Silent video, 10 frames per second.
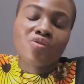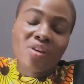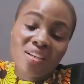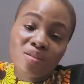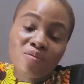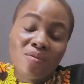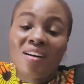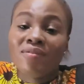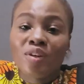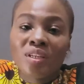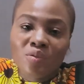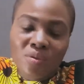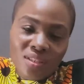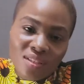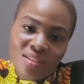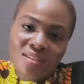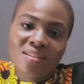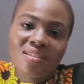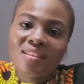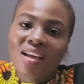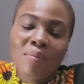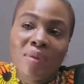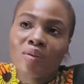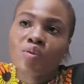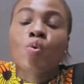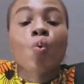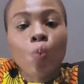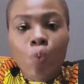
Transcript: Try to avoid questions about